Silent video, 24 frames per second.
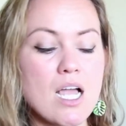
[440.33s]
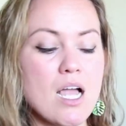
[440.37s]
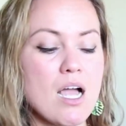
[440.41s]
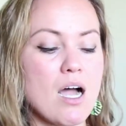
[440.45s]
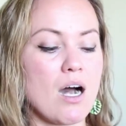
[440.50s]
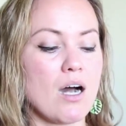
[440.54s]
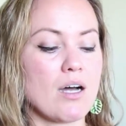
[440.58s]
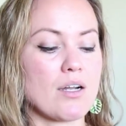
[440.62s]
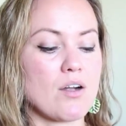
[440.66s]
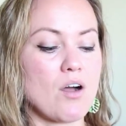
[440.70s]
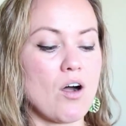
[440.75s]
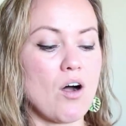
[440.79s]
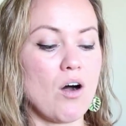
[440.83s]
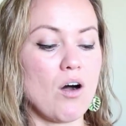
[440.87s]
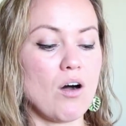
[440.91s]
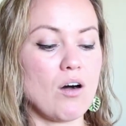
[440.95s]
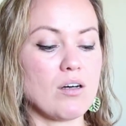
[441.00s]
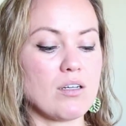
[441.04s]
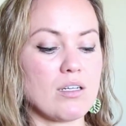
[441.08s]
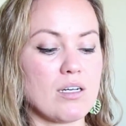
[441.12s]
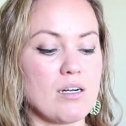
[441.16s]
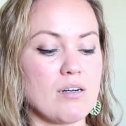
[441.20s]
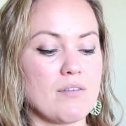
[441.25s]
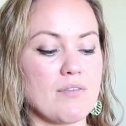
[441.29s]
on
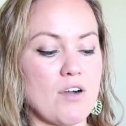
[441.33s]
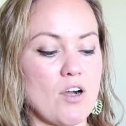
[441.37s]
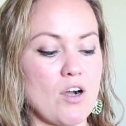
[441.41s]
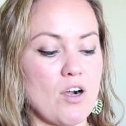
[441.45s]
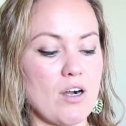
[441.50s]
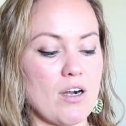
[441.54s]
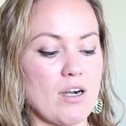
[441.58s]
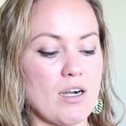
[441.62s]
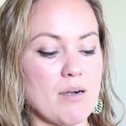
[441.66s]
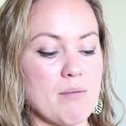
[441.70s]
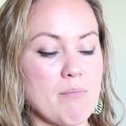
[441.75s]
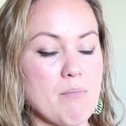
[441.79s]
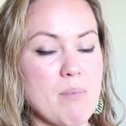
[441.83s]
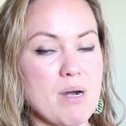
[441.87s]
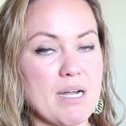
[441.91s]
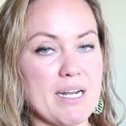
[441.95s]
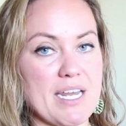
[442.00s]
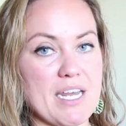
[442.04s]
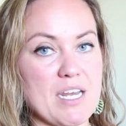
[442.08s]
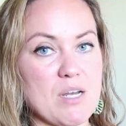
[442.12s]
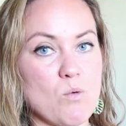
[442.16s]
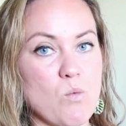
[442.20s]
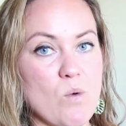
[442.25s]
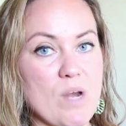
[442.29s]
all of our
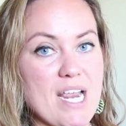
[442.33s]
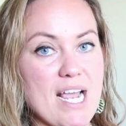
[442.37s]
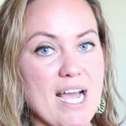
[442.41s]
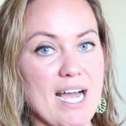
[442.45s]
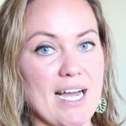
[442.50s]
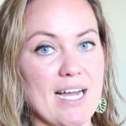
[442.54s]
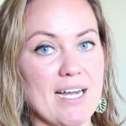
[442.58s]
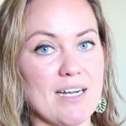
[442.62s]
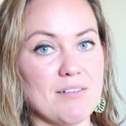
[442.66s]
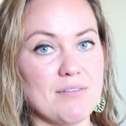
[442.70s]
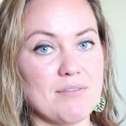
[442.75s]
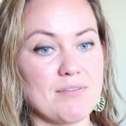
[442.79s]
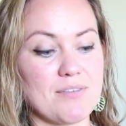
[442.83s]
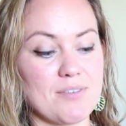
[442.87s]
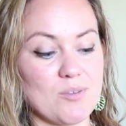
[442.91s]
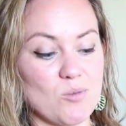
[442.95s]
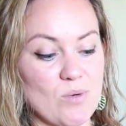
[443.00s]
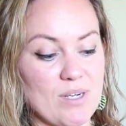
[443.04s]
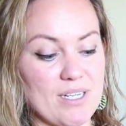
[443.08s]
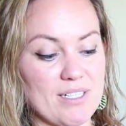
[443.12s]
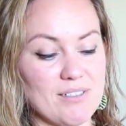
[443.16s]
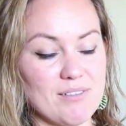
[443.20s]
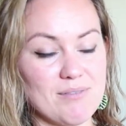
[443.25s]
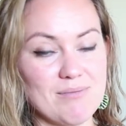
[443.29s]
money, we have,
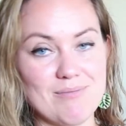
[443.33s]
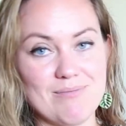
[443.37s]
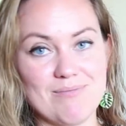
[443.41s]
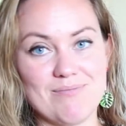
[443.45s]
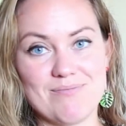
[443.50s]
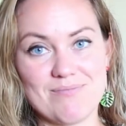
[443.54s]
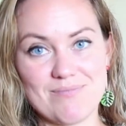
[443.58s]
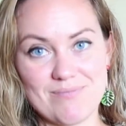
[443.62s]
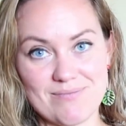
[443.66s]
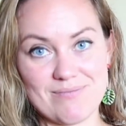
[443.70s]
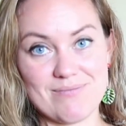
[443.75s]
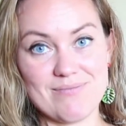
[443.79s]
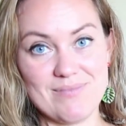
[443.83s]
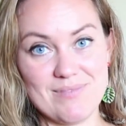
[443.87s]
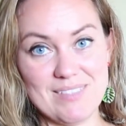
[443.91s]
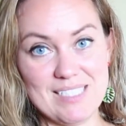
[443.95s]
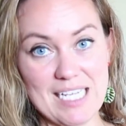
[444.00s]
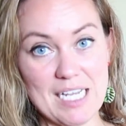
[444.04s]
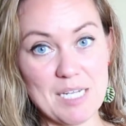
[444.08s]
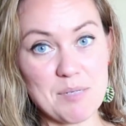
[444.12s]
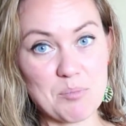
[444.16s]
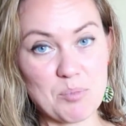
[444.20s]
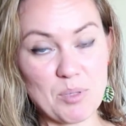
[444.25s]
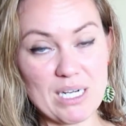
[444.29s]
well,
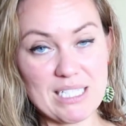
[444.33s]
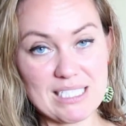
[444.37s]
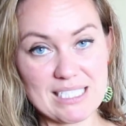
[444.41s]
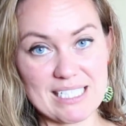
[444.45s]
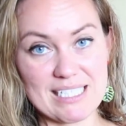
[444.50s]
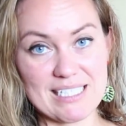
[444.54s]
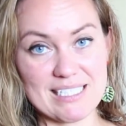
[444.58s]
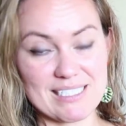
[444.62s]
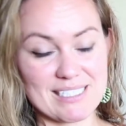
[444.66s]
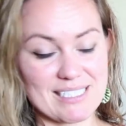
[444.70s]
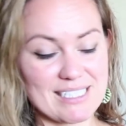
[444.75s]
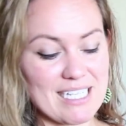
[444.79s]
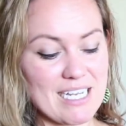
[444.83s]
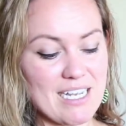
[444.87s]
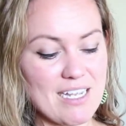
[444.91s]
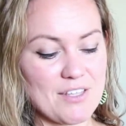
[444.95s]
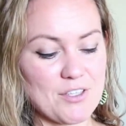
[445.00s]
dead presidents.